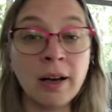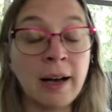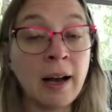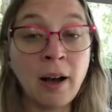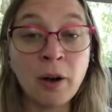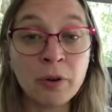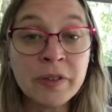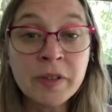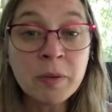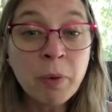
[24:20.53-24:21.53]
how
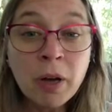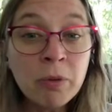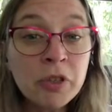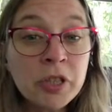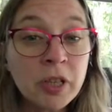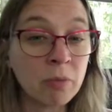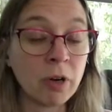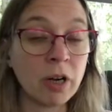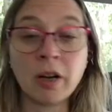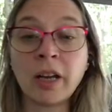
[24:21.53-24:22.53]
does the publishing
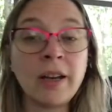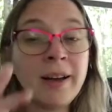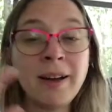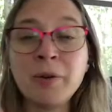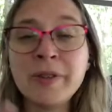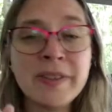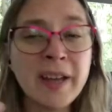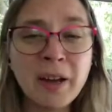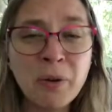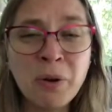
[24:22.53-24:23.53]
work, and how does
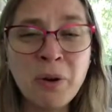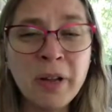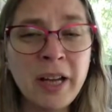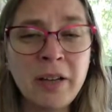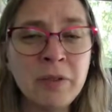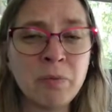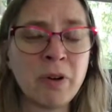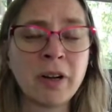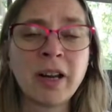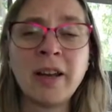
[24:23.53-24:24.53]
that whole end work,